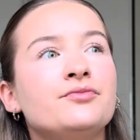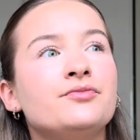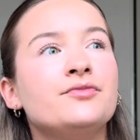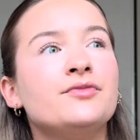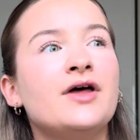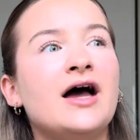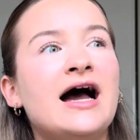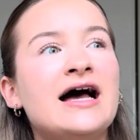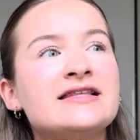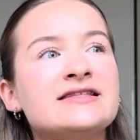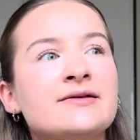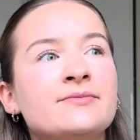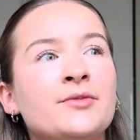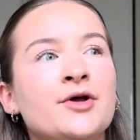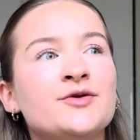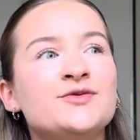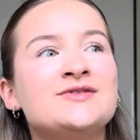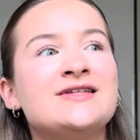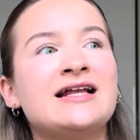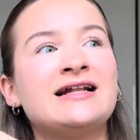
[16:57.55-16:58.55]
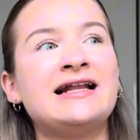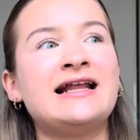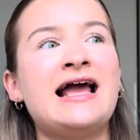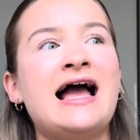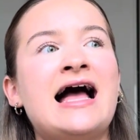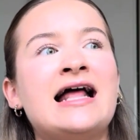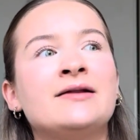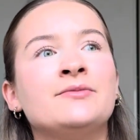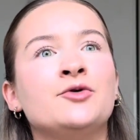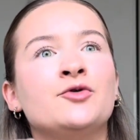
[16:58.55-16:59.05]
has the most deadly
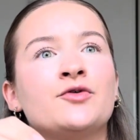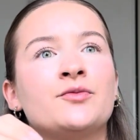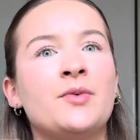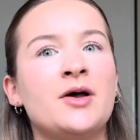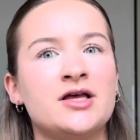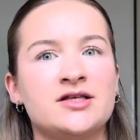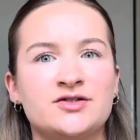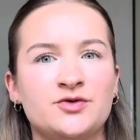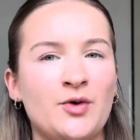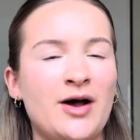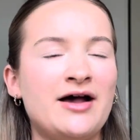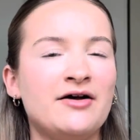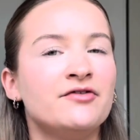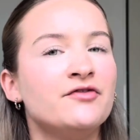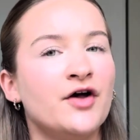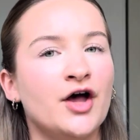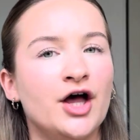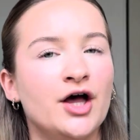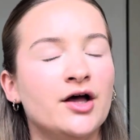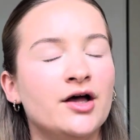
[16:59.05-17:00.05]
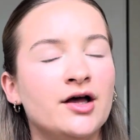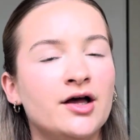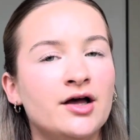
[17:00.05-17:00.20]
animals per square foot.